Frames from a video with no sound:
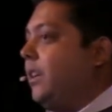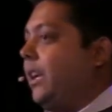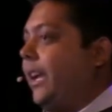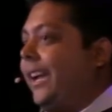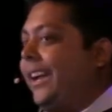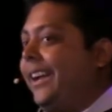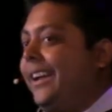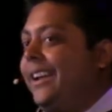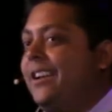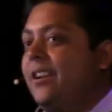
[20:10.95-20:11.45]

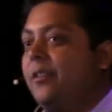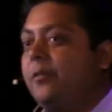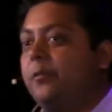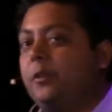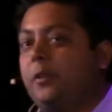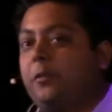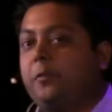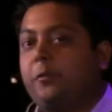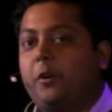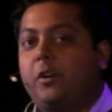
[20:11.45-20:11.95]
And
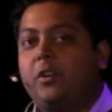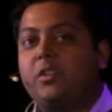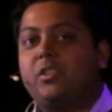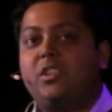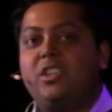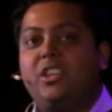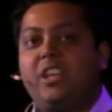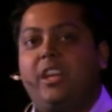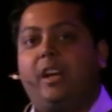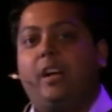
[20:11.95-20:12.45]
for the
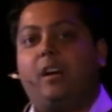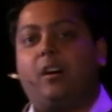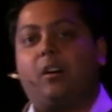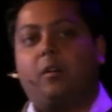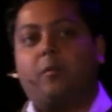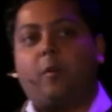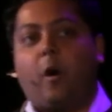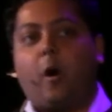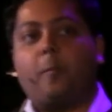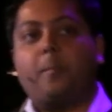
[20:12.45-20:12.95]
first
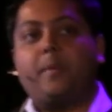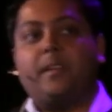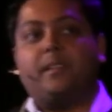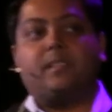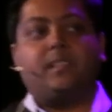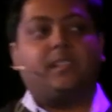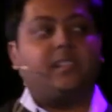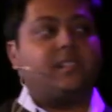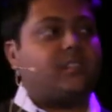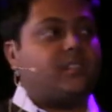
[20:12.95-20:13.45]
year of our
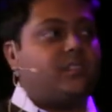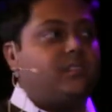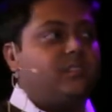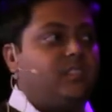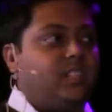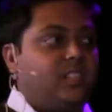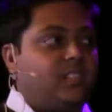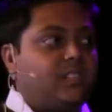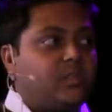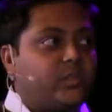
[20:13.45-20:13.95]
business,
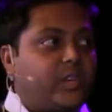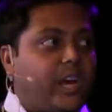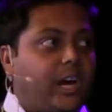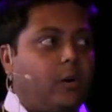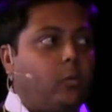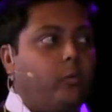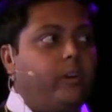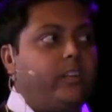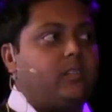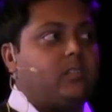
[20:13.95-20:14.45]
this is
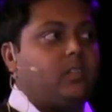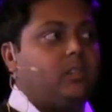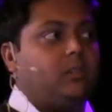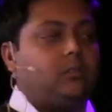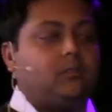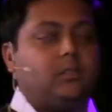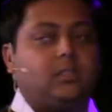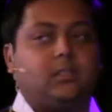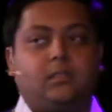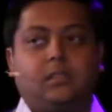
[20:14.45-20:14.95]
how we
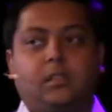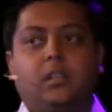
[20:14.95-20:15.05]
sold.